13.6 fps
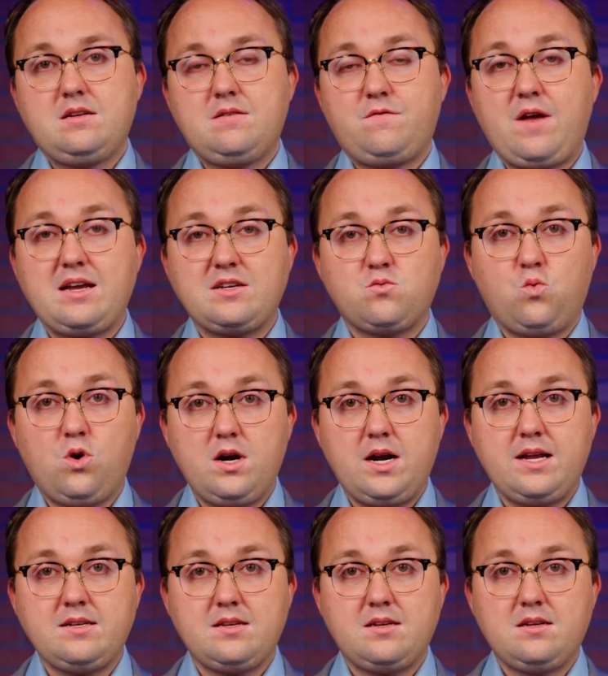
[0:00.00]
And Fang's
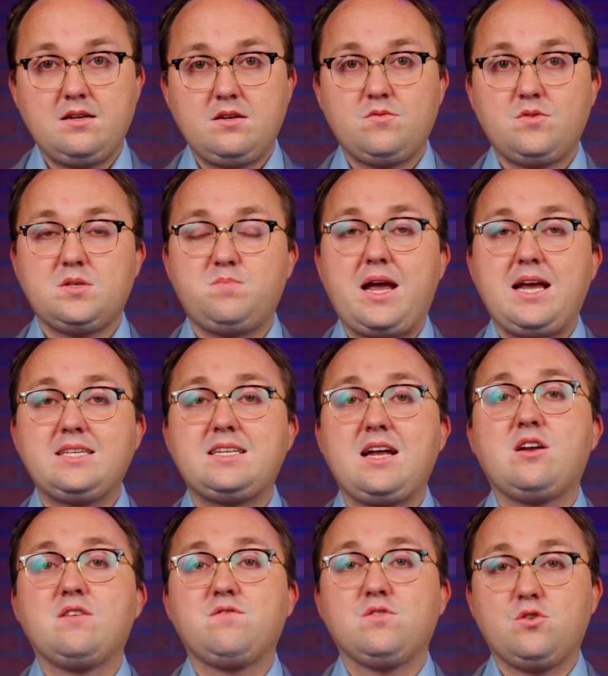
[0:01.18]
warrant was based
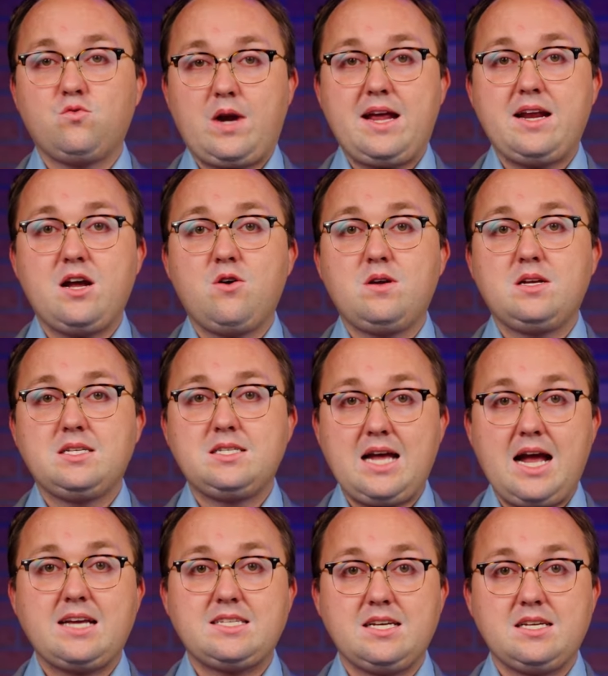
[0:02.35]
out of Laredo,
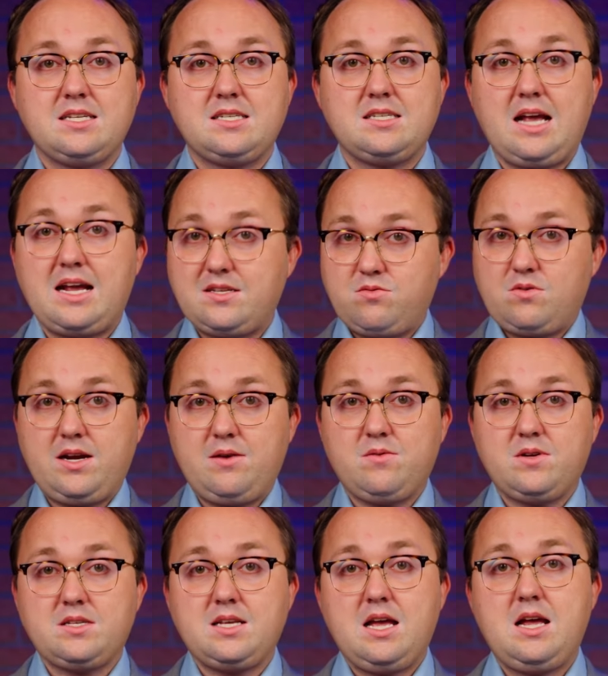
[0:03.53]
Texas. That's where he
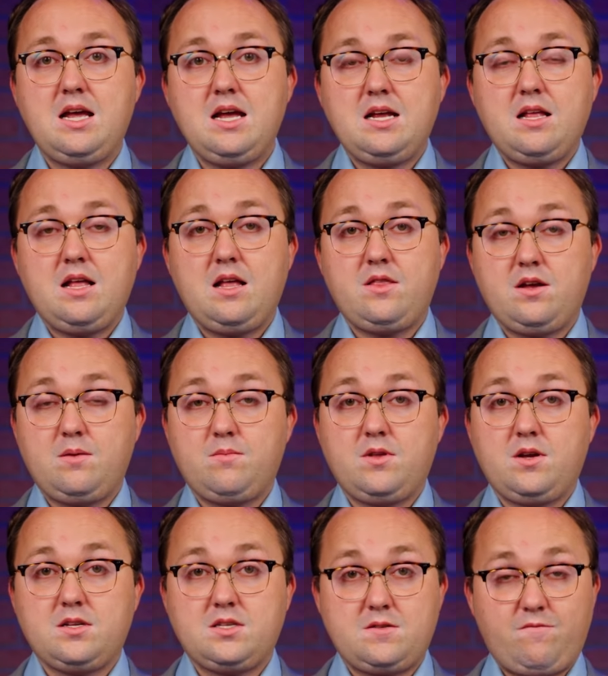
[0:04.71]
was. The
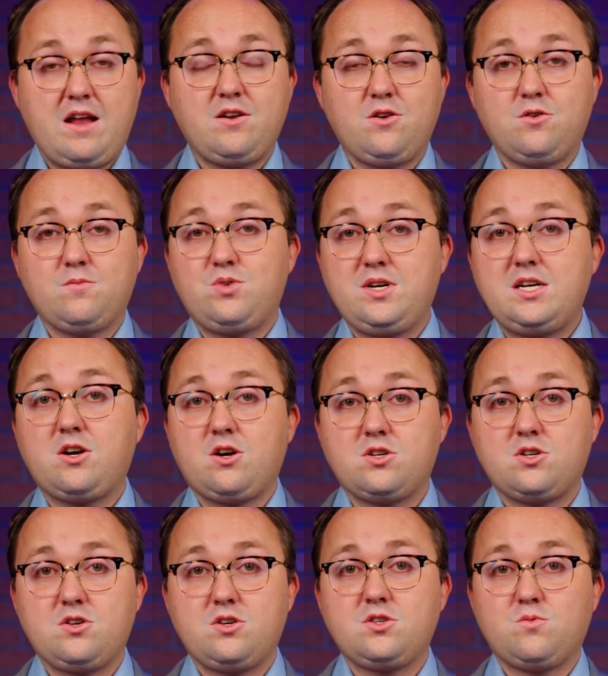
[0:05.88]
fentanyl
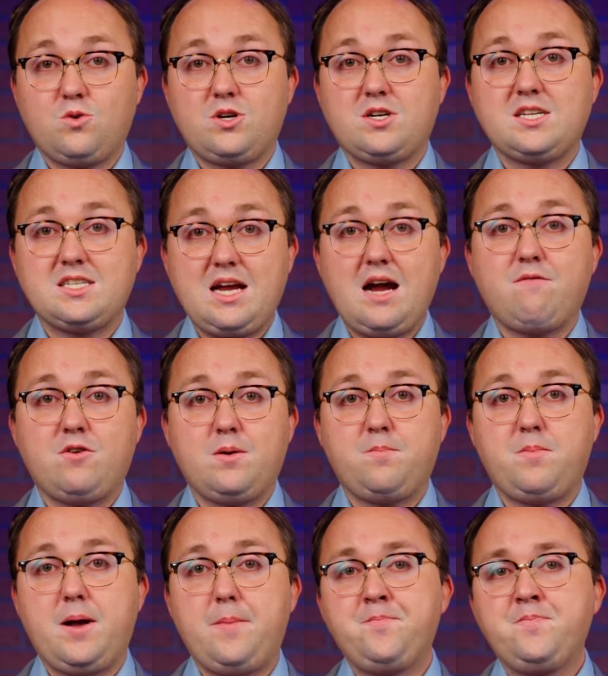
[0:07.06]
precursors were discovered,
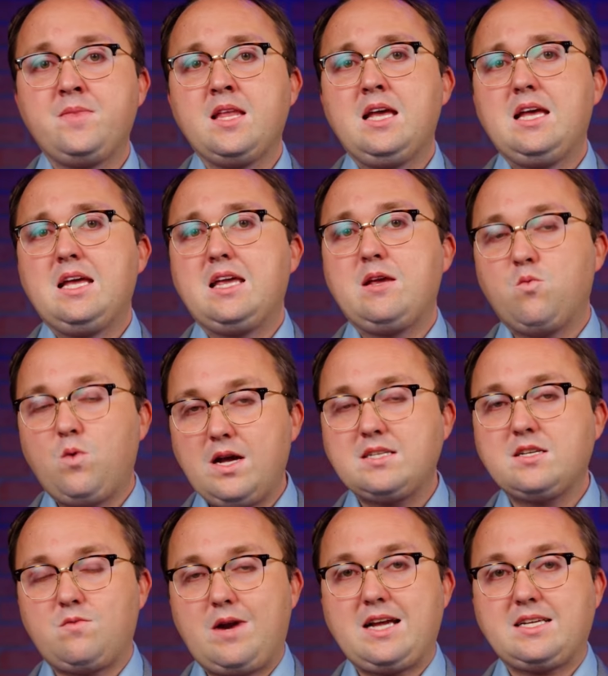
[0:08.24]
but he
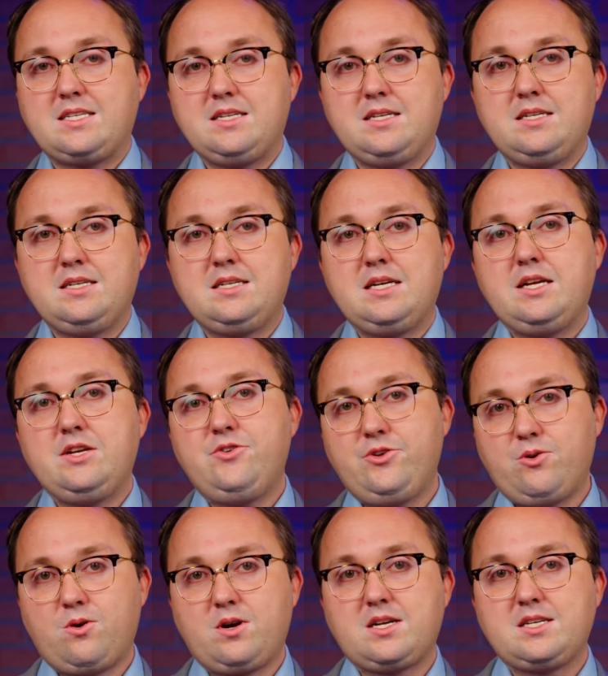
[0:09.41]
was arrested in New
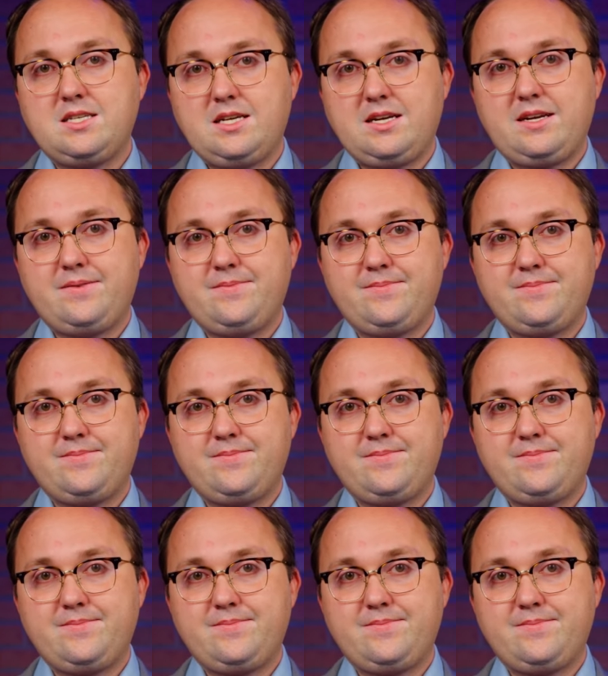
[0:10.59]
York City.